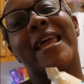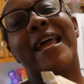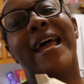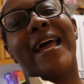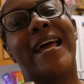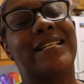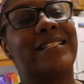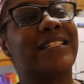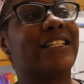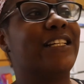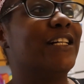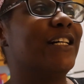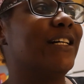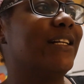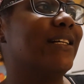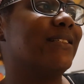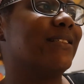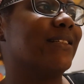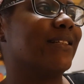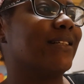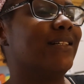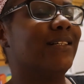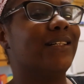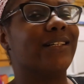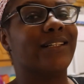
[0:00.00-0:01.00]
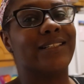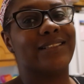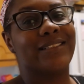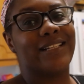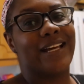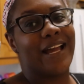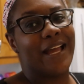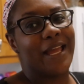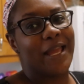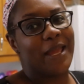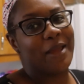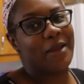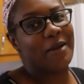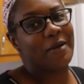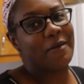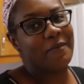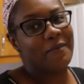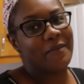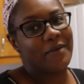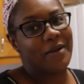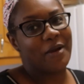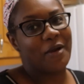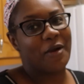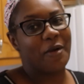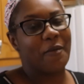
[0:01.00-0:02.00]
As good as a cook as I am,